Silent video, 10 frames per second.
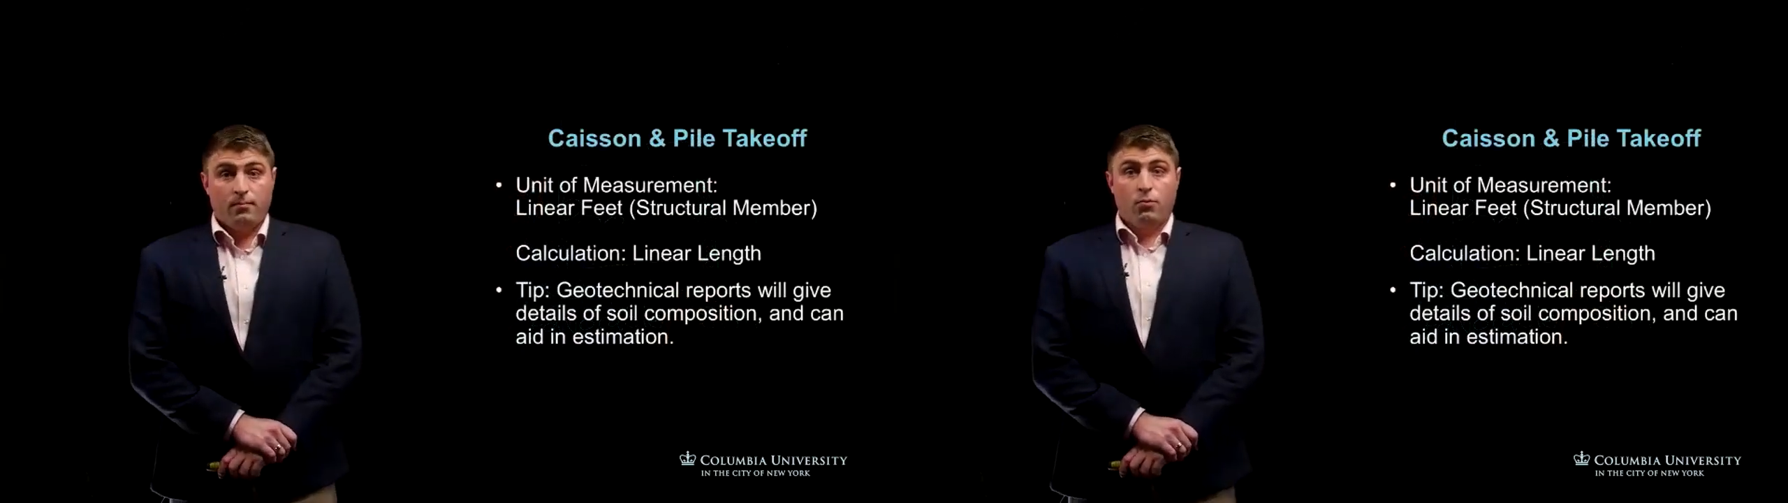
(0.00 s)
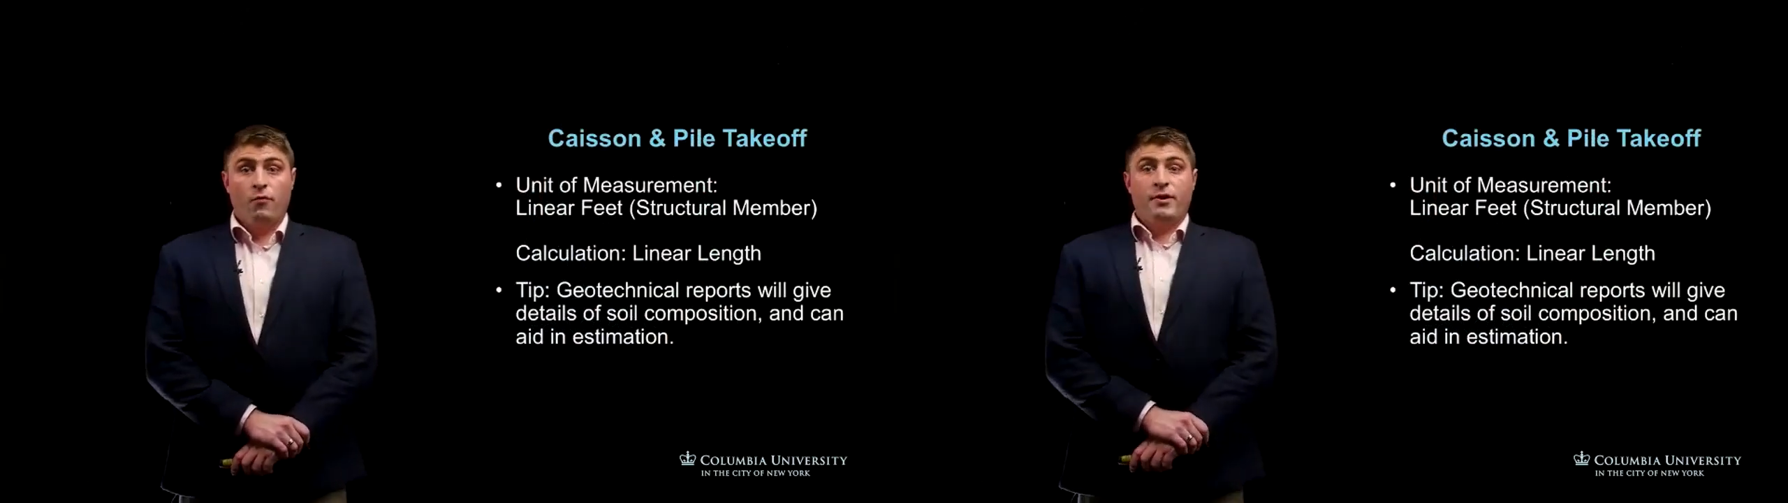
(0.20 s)

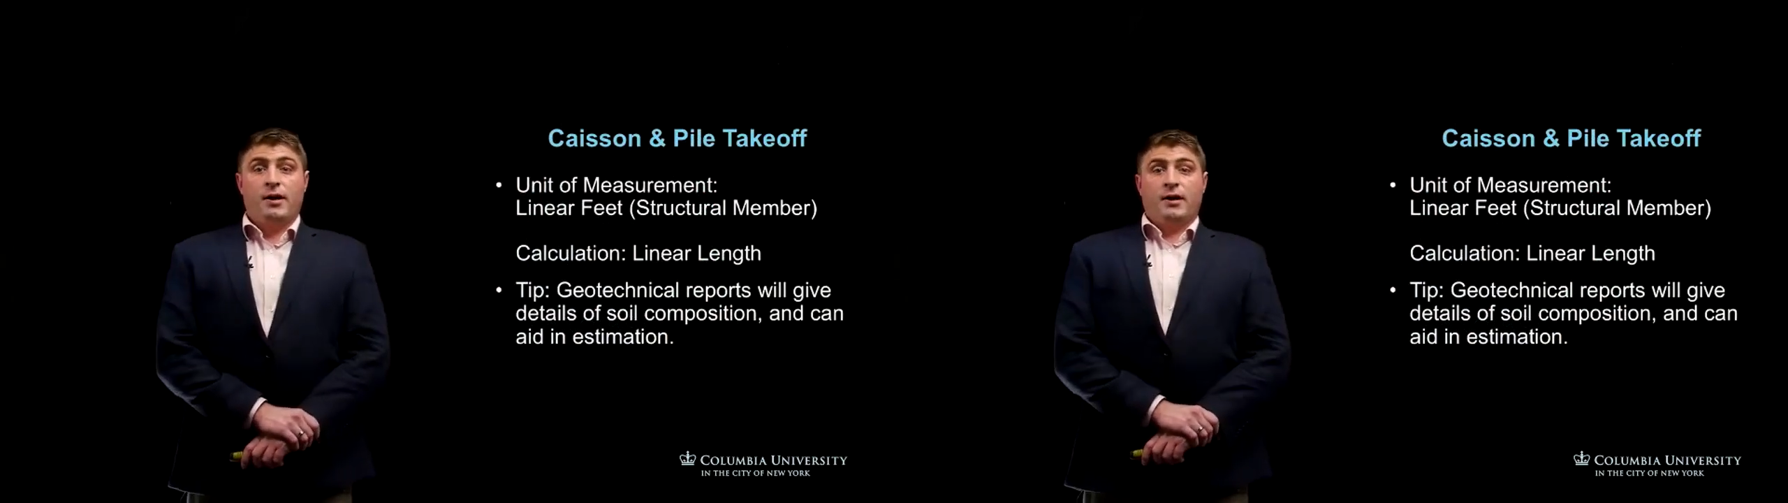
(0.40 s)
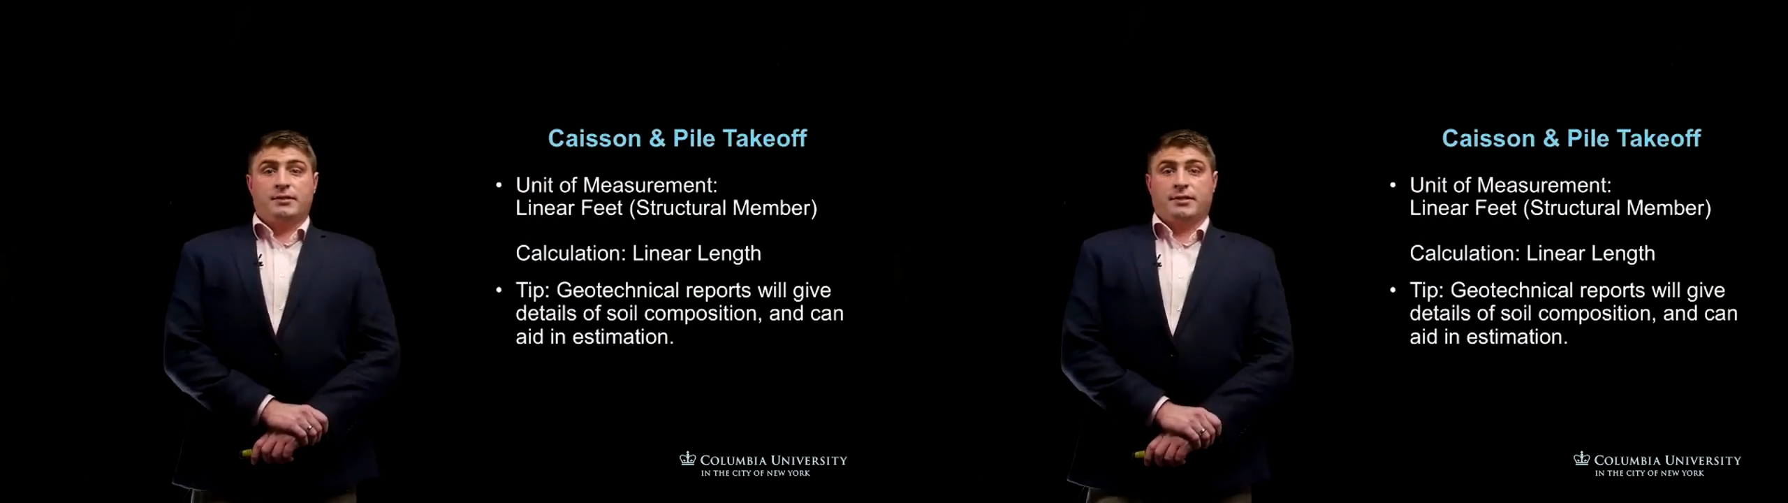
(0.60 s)
moving
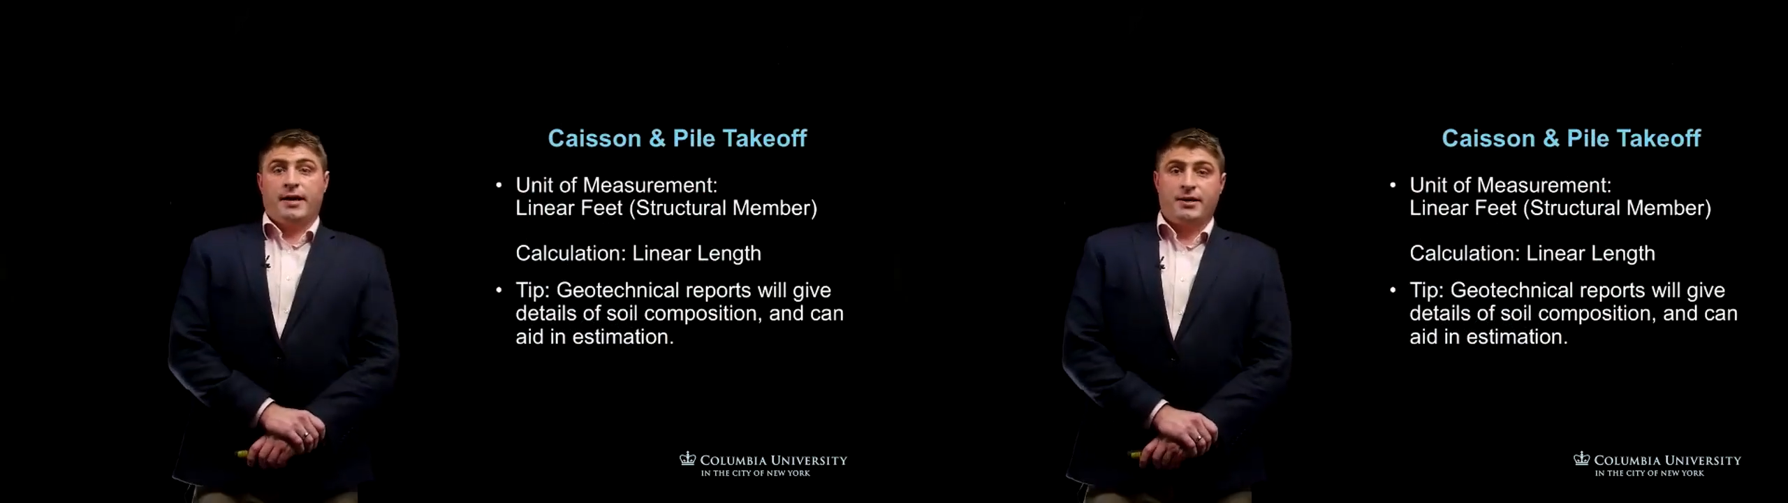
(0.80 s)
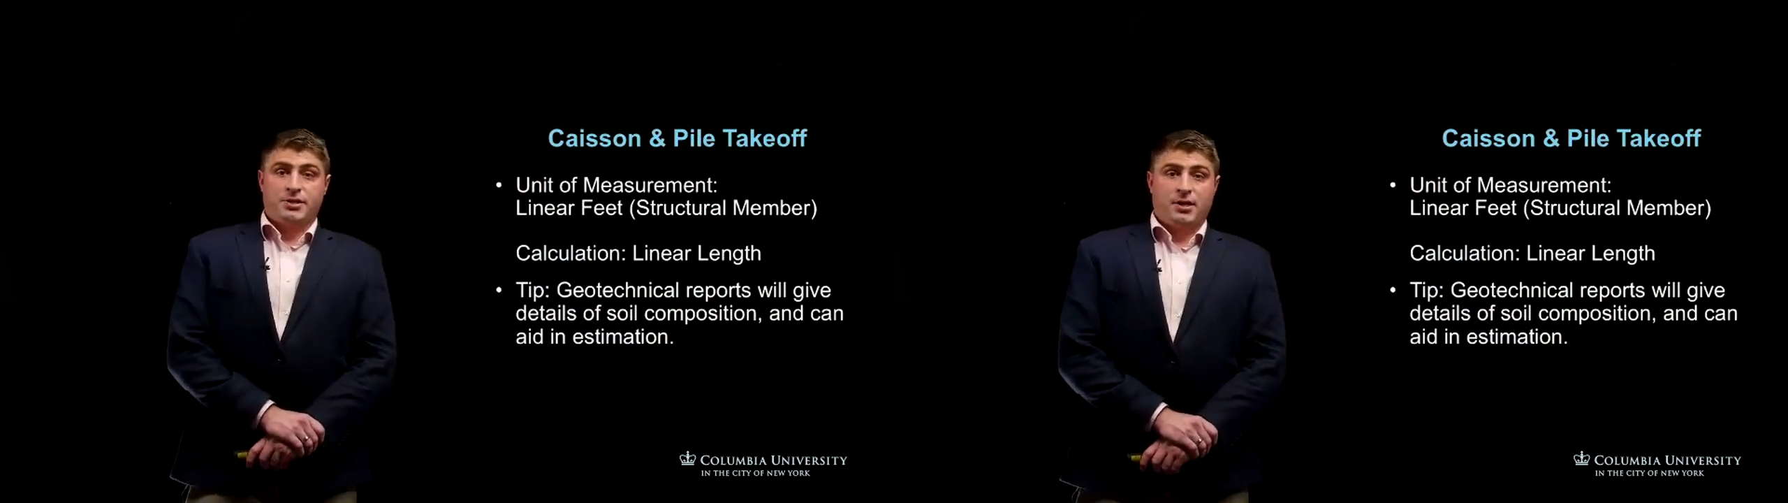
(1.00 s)
on to
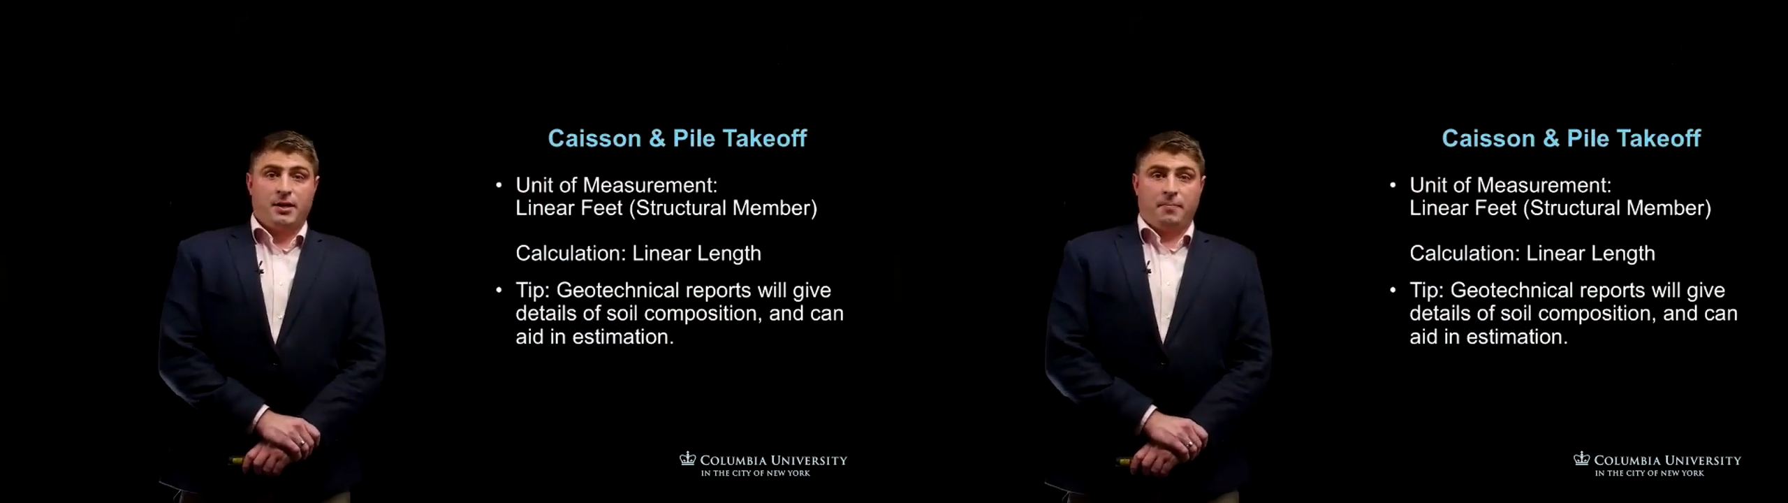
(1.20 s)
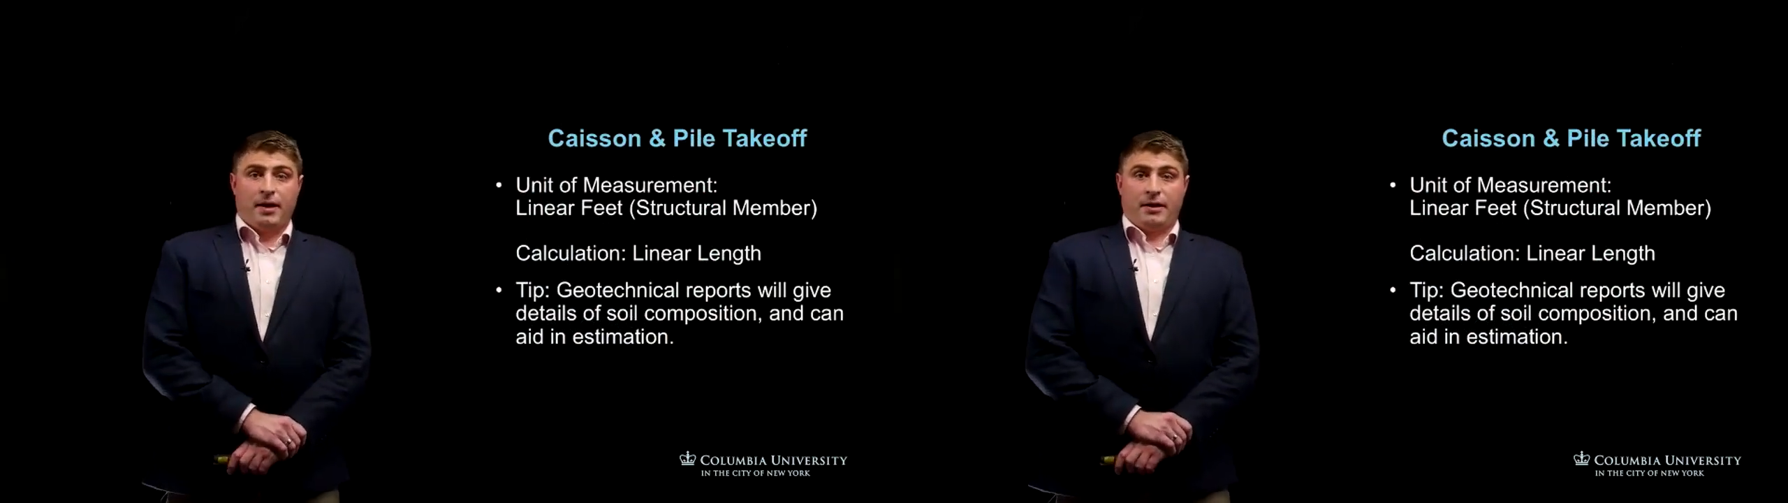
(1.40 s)
caisson and
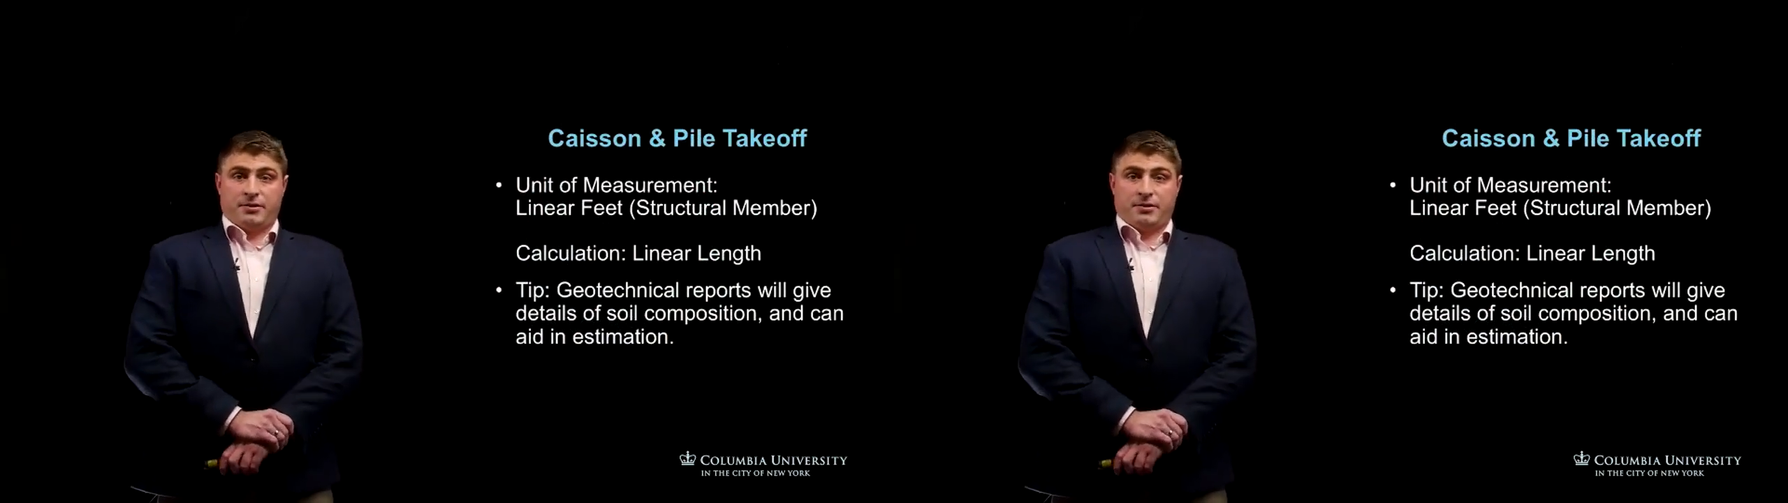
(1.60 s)
pile